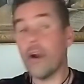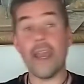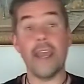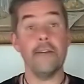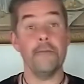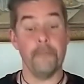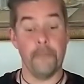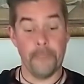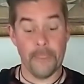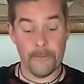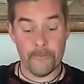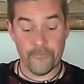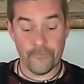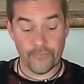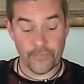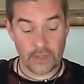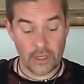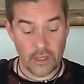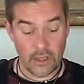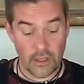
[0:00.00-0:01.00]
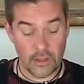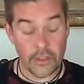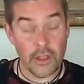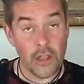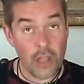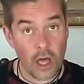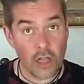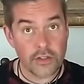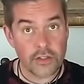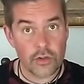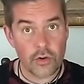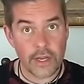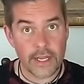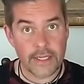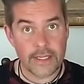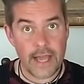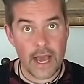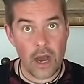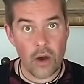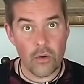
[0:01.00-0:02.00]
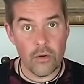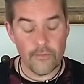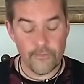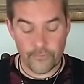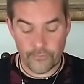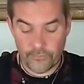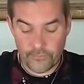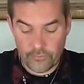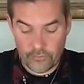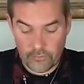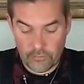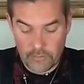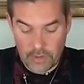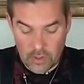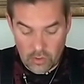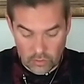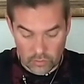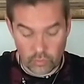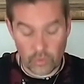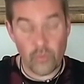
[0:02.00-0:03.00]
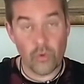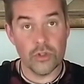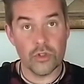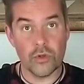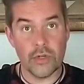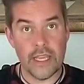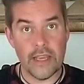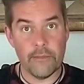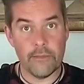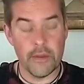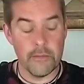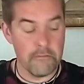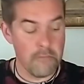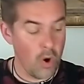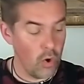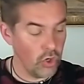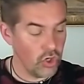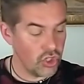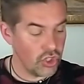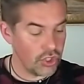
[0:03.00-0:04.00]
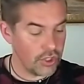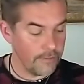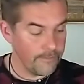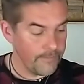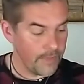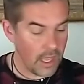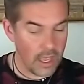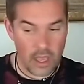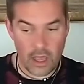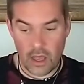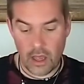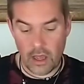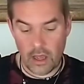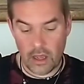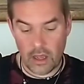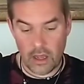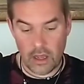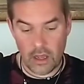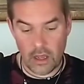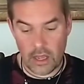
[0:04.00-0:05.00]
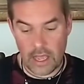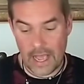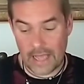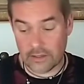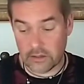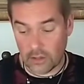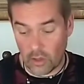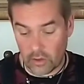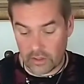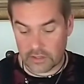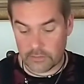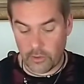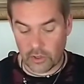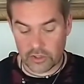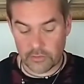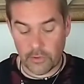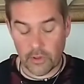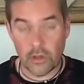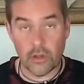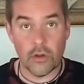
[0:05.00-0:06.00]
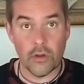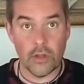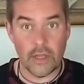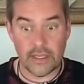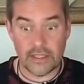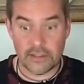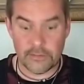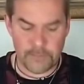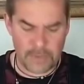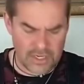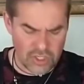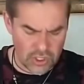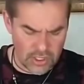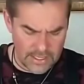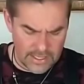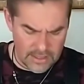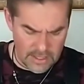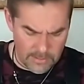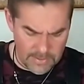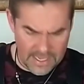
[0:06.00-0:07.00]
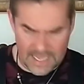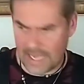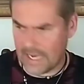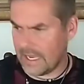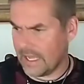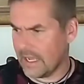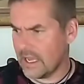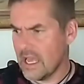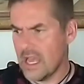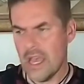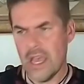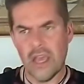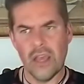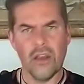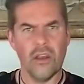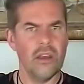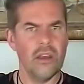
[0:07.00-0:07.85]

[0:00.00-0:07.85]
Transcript: Okay. The last trick now, because we want to keep them moist as long as possible, especially in the beginning.